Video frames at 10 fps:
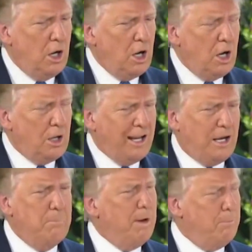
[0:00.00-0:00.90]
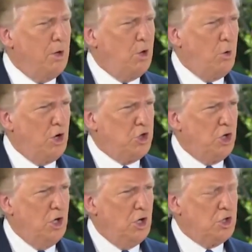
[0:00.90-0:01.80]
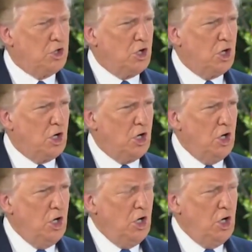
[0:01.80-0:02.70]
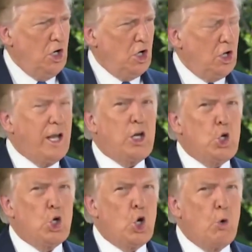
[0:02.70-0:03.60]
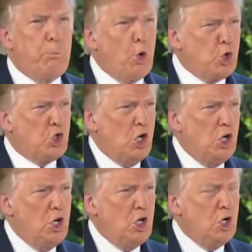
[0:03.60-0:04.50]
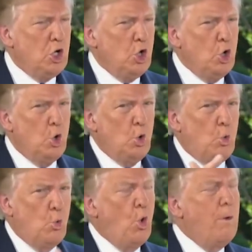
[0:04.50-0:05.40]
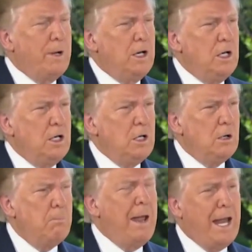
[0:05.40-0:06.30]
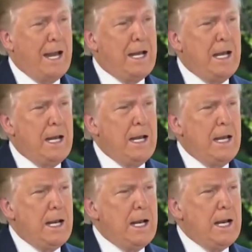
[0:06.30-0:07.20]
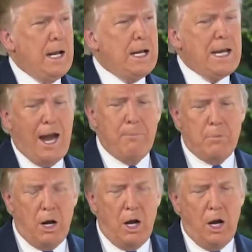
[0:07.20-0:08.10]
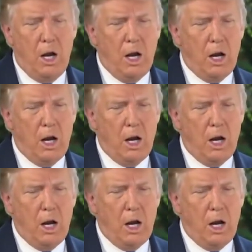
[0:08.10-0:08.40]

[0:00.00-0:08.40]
like a memory question. It's like you'll go person, woman, man, camera,